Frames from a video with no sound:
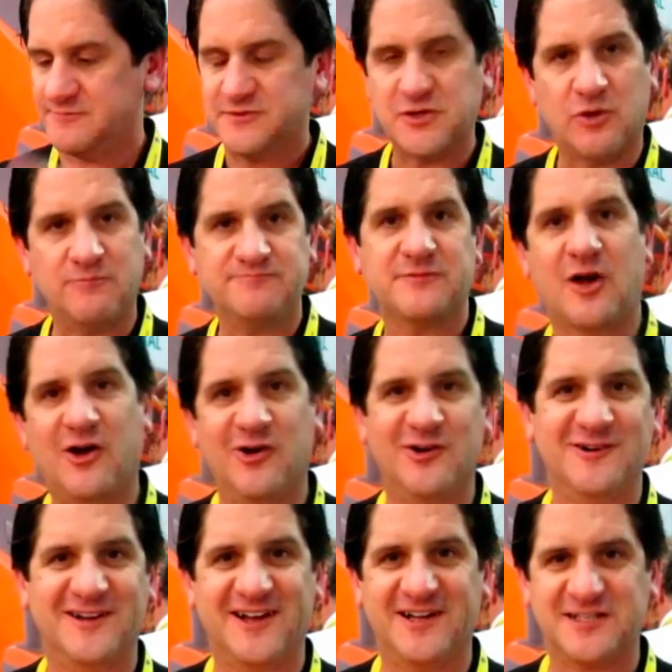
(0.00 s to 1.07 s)
So
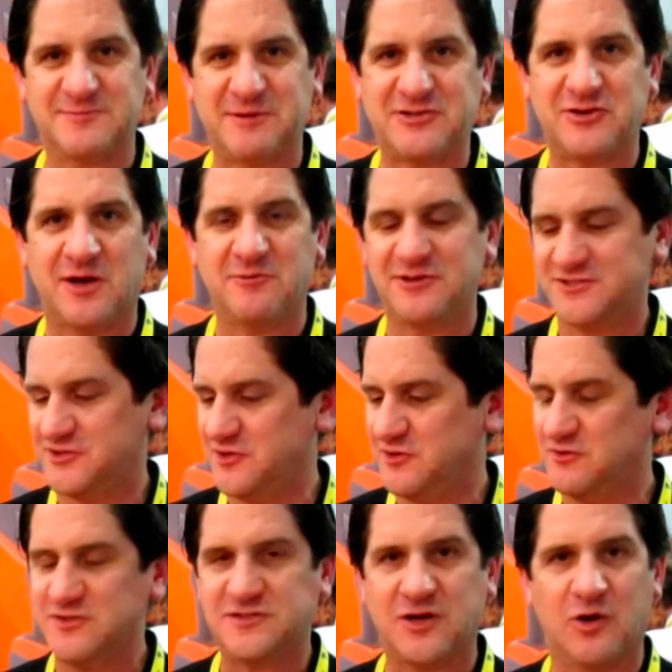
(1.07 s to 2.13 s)
our uh, spectrometers are
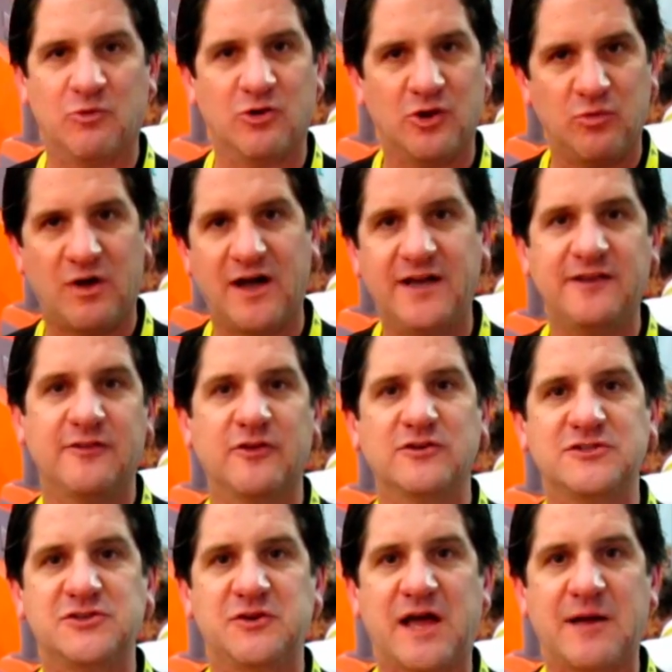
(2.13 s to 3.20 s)
used uh, worldwide in
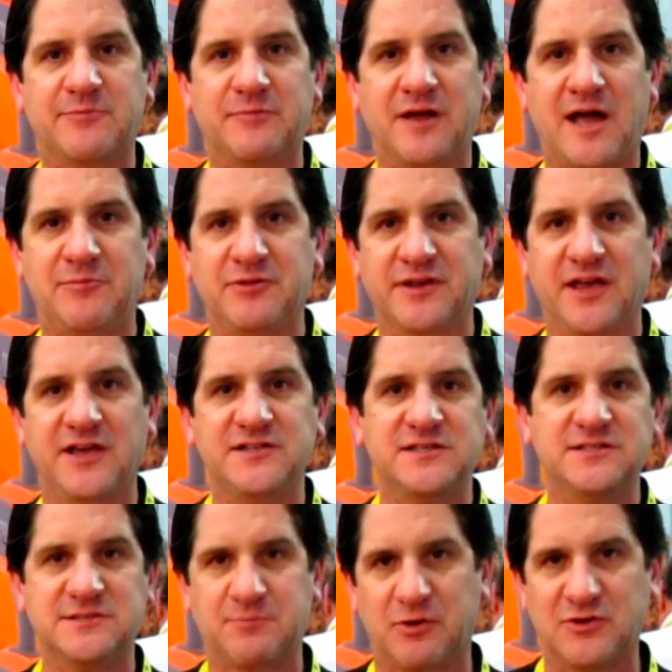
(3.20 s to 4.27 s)
those two
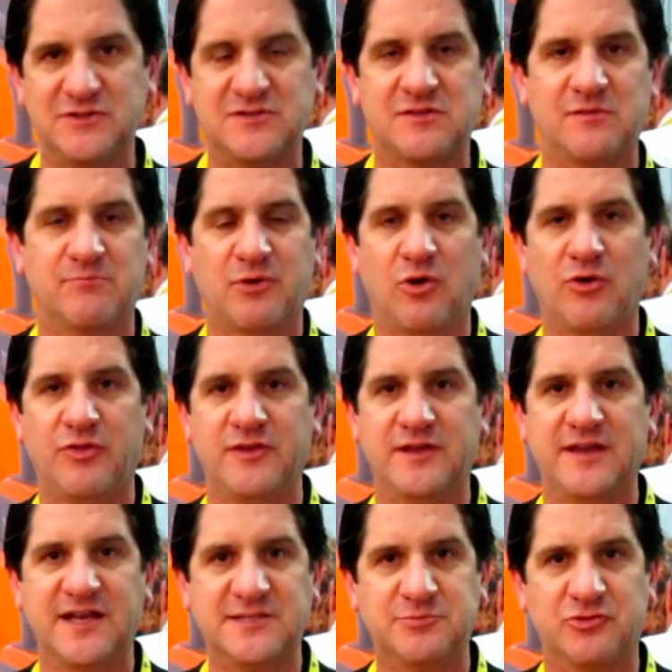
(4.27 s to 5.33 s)
applications, both, both
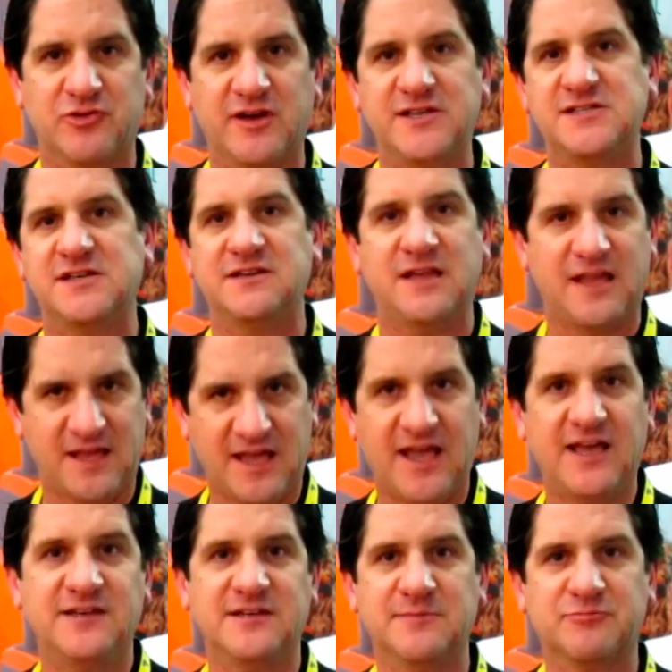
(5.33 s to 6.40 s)
in exploration
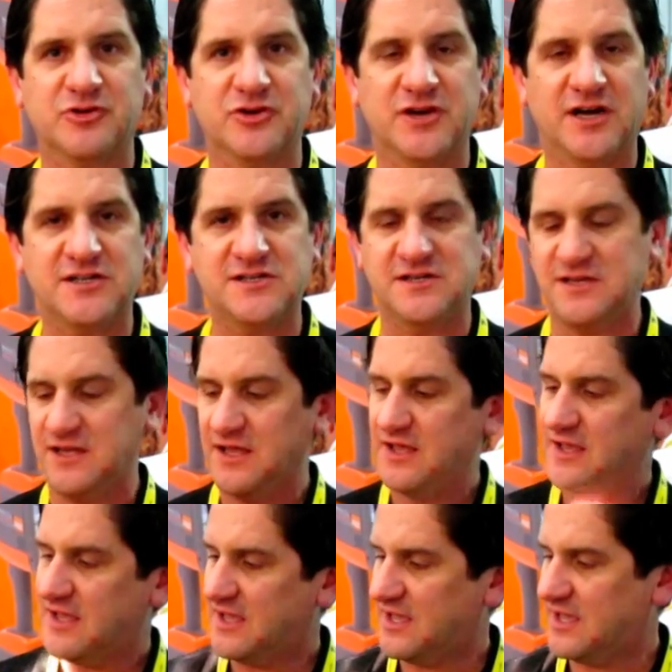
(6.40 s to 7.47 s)
and in production.
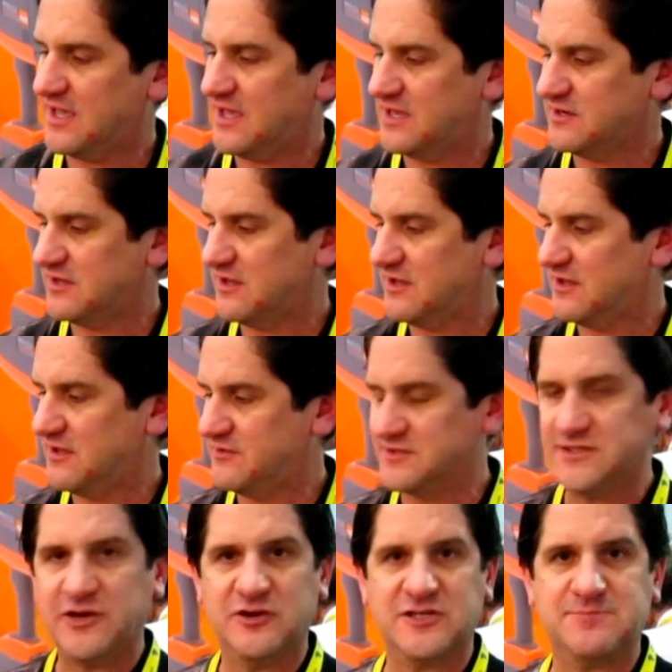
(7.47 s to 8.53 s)
And uh, the
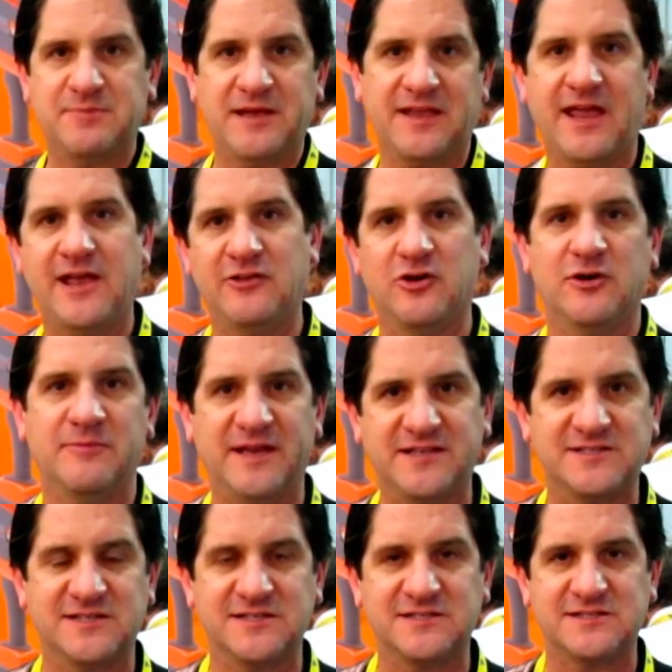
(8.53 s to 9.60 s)
TerraSpec Halo
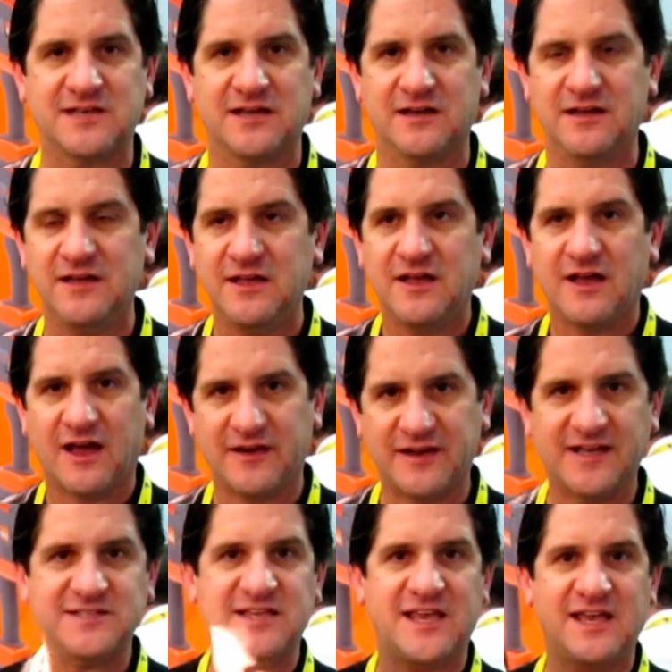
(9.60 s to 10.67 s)
makes it uh, a
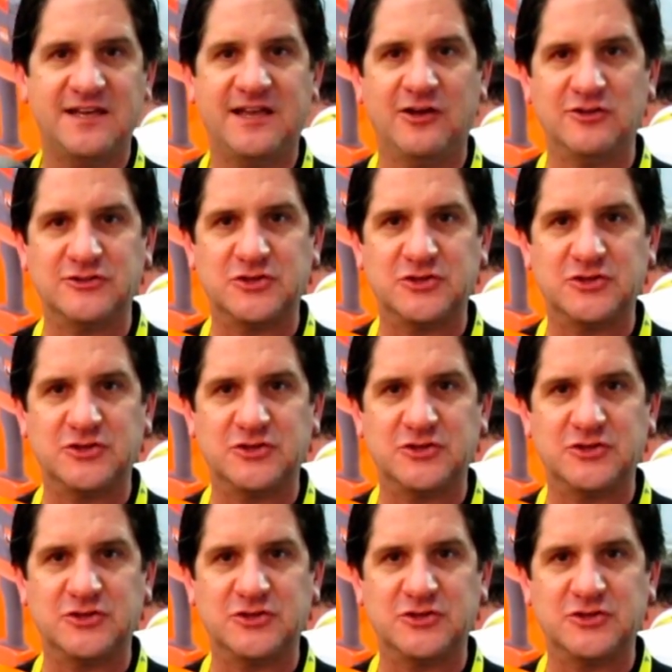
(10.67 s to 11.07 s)
nice handheld